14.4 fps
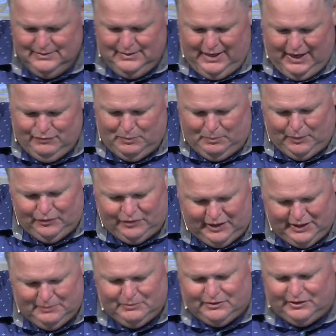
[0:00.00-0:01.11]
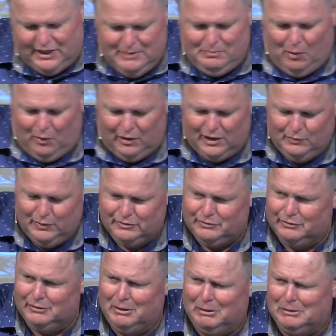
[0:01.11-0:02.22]
Have a pretend tea party with
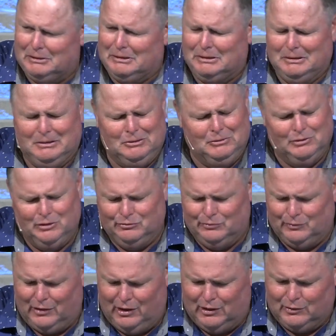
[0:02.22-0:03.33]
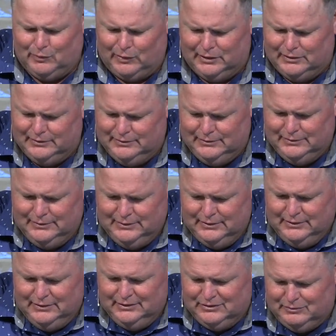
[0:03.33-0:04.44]
your daughter. Oh, those were awkward.
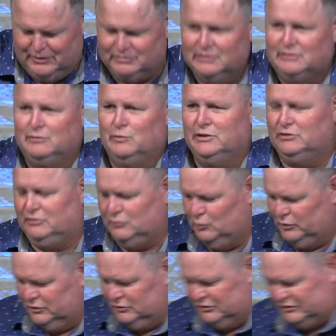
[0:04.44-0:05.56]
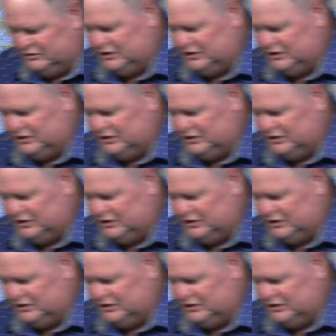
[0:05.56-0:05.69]
Especially when she wanted to just